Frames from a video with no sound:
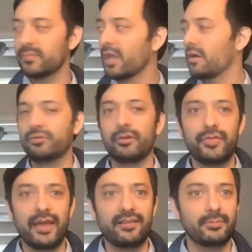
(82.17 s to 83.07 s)
So
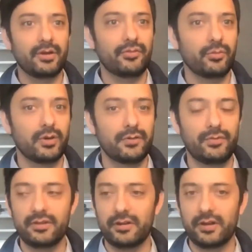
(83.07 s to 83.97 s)
thanks so much for the wonderful
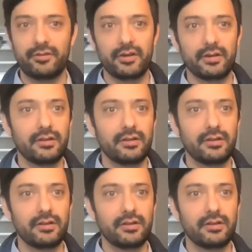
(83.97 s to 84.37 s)
introduction.